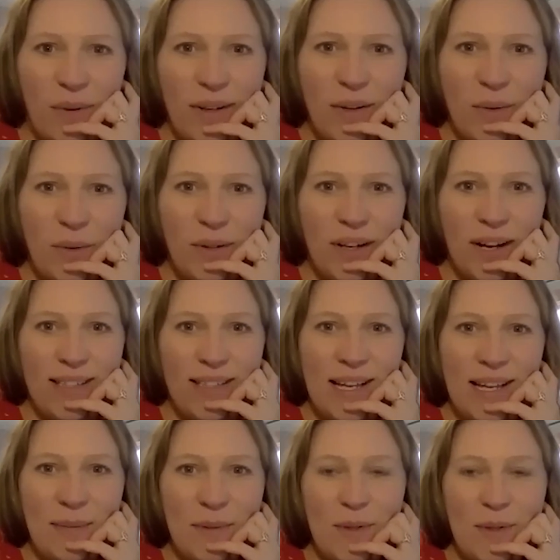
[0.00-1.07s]
what a cool
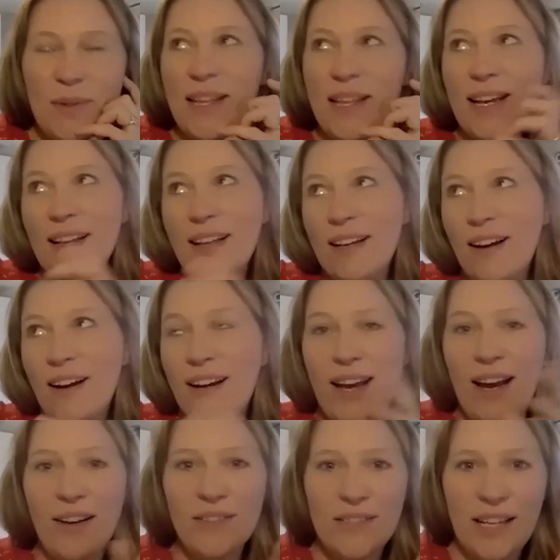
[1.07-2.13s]
concept. Who would think like a haunted
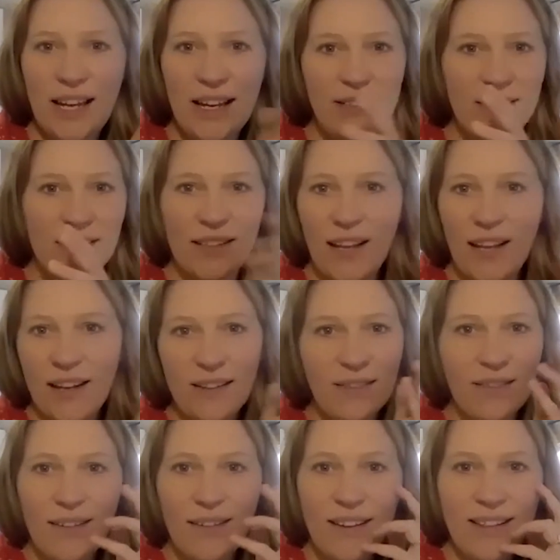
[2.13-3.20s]
house and cancer? Like
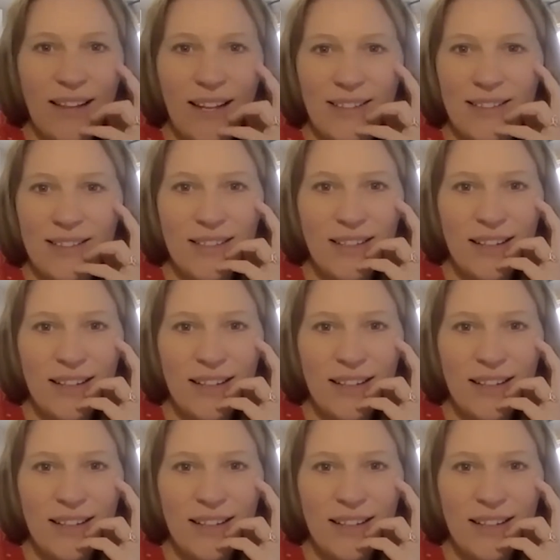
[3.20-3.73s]
that